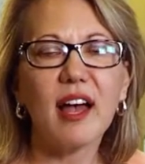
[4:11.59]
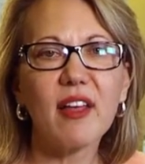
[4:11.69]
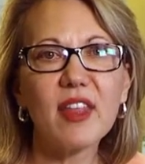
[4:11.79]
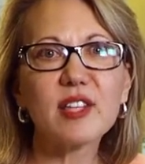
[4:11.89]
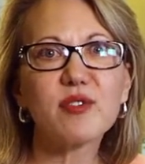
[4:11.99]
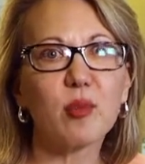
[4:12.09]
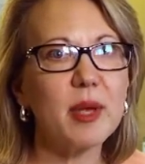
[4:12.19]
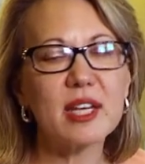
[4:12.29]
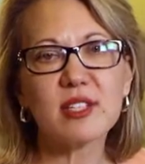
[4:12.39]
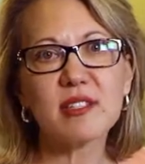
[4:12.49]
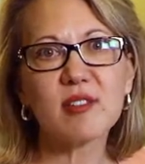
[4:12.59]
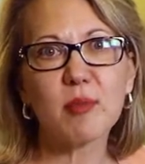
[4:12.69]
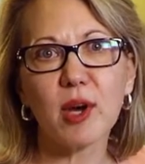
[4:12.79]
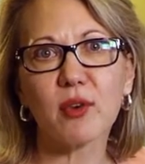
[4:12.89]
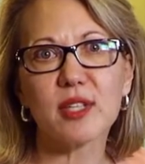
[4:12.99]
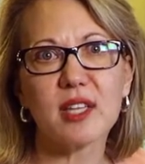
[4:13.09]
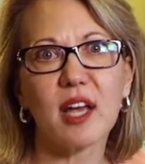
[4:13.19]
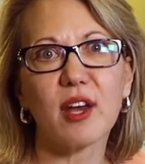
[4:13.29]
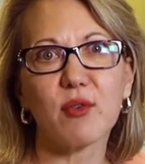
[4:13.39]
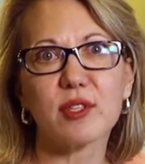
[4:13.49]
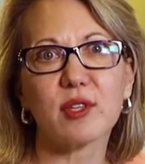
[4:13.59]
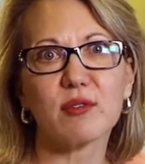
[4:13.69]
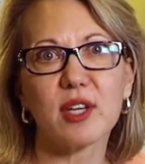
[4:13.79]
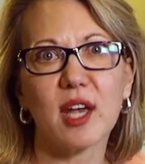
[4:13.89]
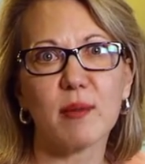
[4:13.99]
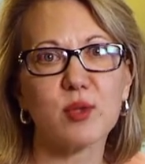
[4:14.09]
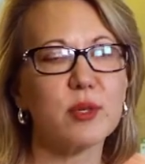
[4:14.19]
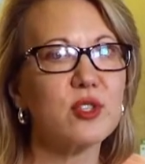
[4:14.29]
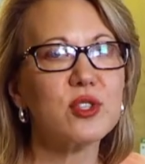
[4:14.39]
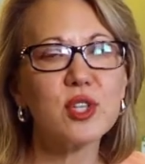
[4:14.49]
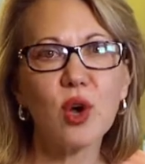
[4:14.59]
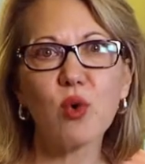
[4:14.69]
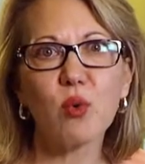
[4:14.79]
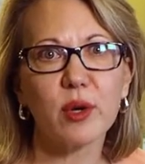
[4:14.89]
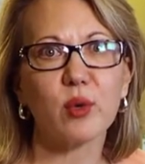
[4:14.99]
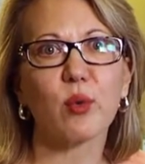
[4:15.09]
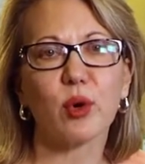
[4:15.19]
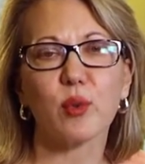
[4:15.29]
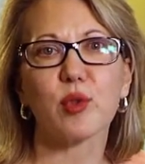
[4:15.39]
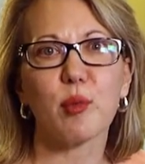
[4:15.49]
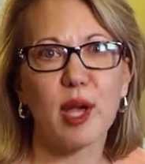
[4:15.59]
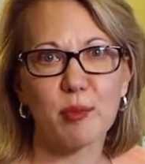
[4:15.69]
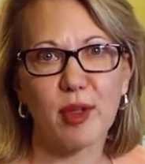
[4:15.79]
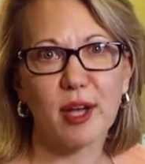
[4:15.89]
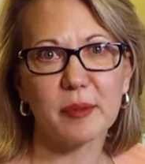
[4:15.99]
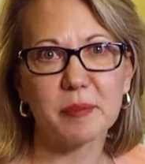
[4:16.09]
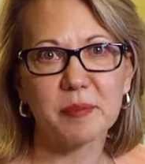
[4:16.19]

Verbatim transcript: And that's for patients at moderate to high risk of JAMSS, we don't want to work with a bite block.